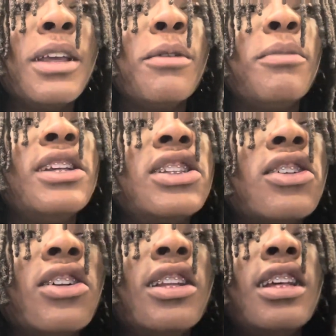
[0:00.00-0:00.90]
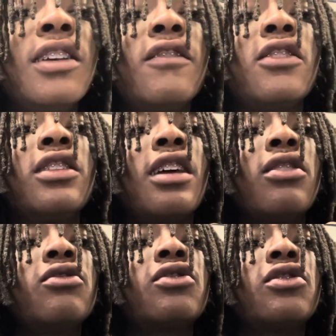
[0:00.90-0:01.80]
and be sure to leave your
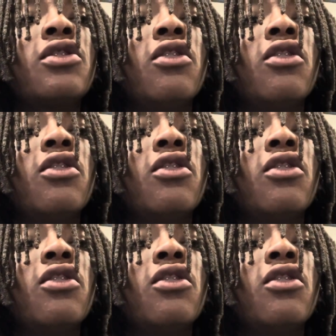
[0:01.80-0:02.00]
thoughts